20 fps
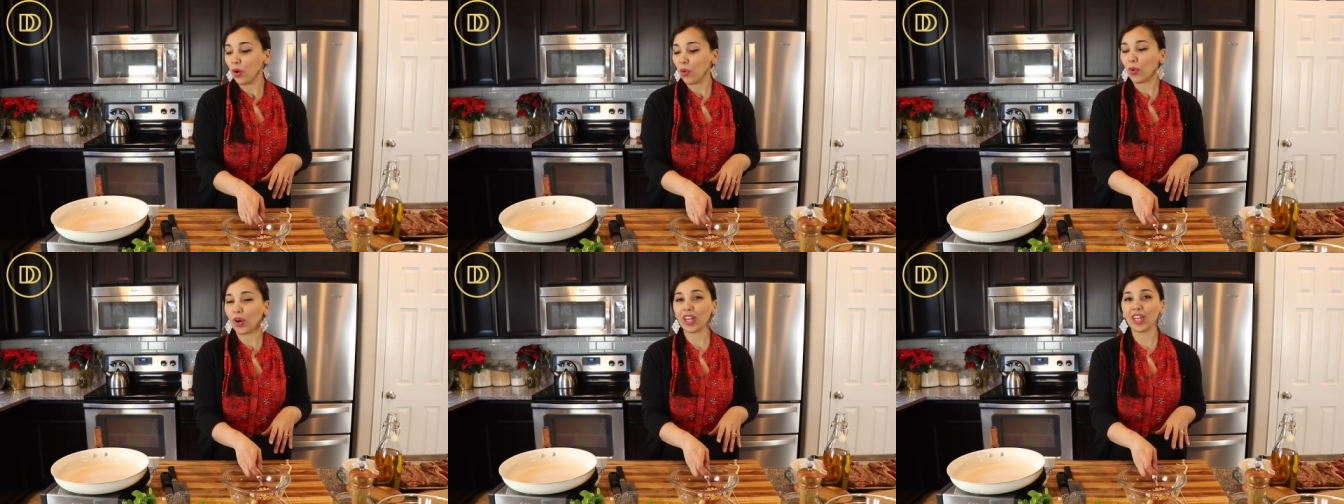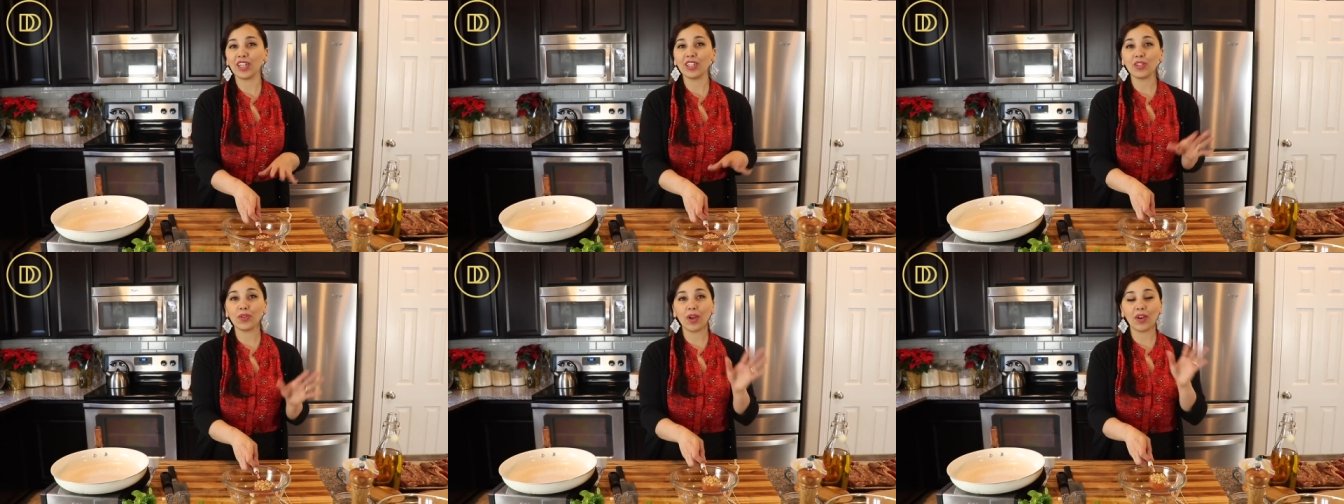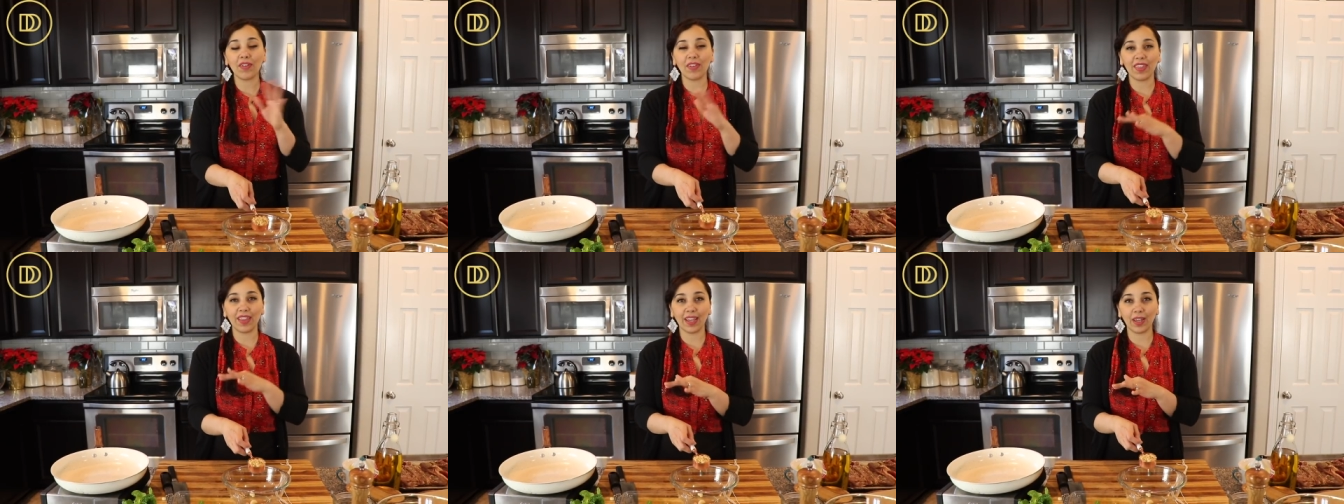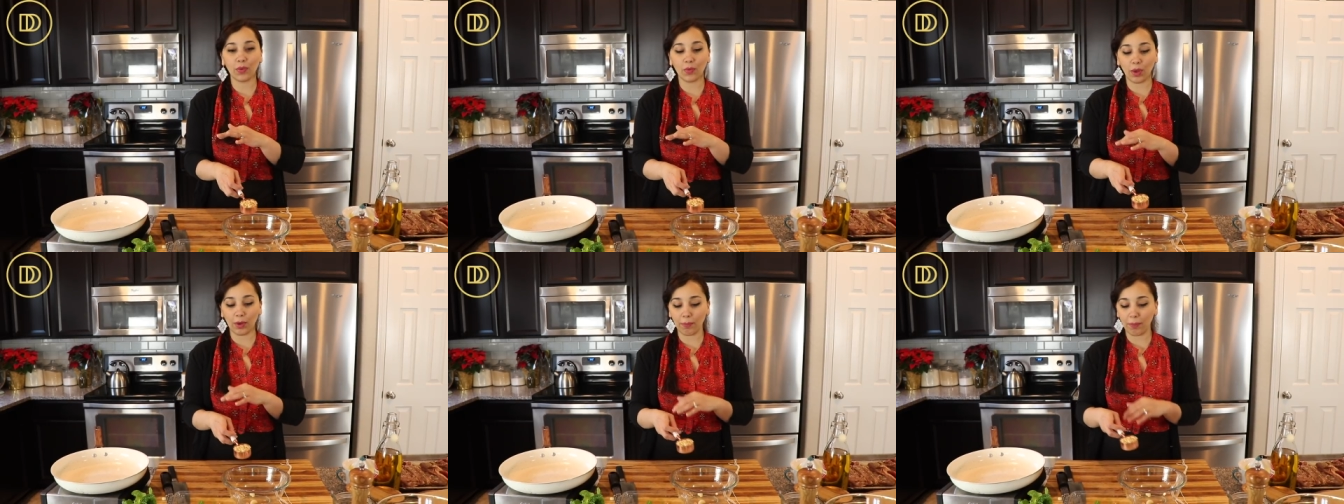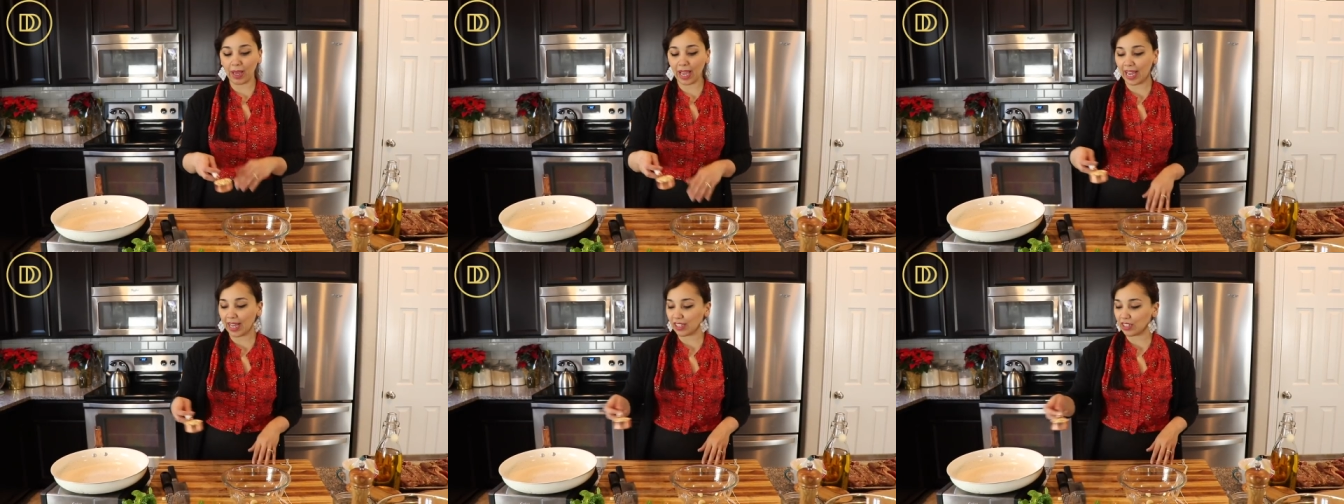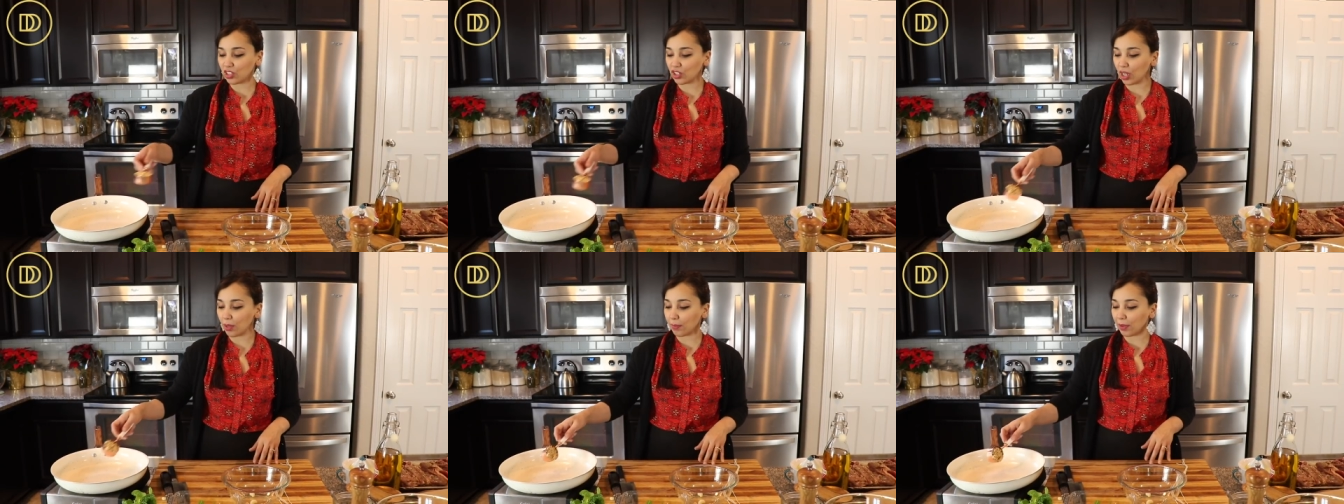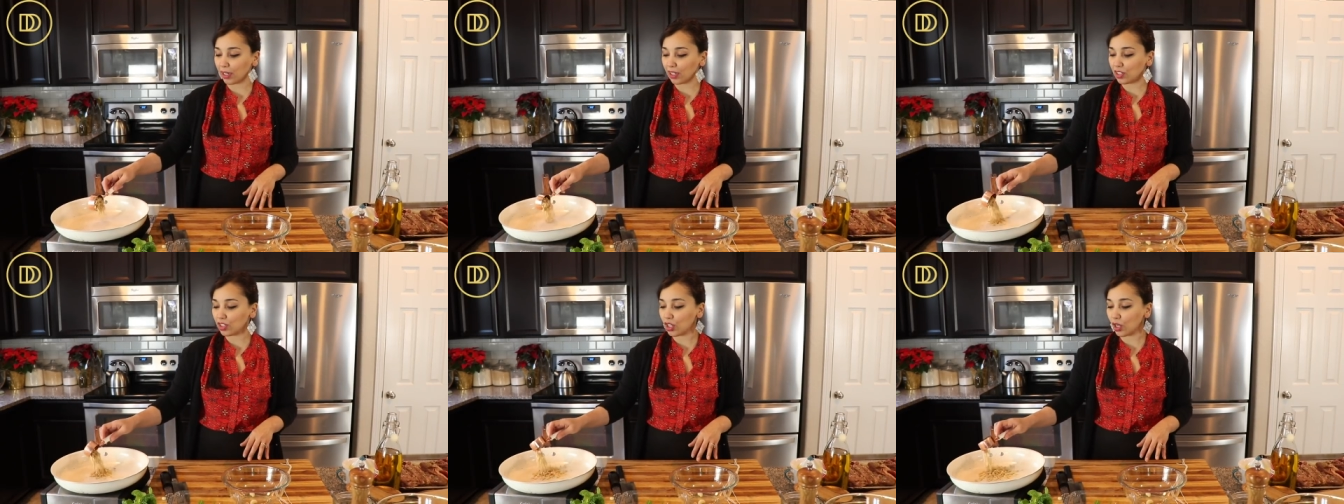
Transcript: We're gonna do everything in one pan, so I'm gonna